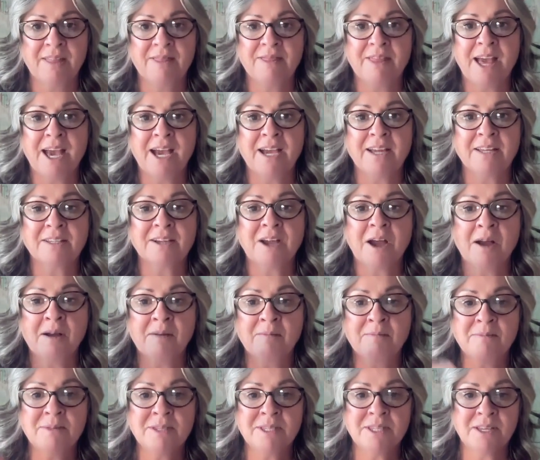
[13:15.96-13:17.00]
that
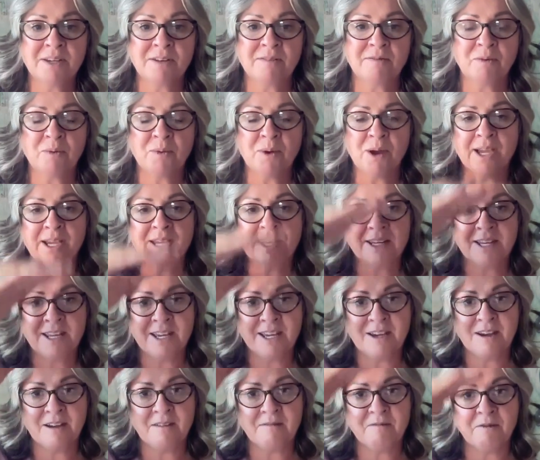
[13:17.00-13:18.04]
comes in a
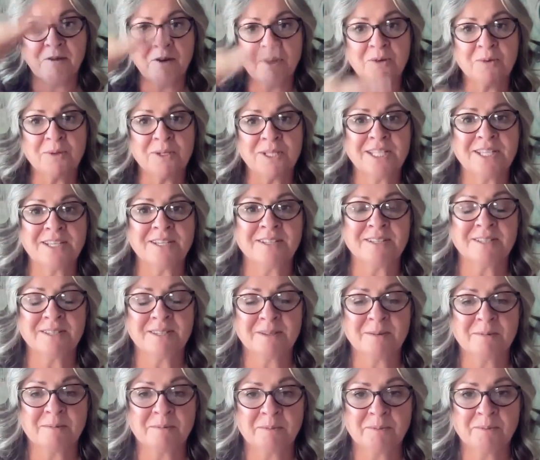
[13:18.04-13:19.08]
variety of frequencies,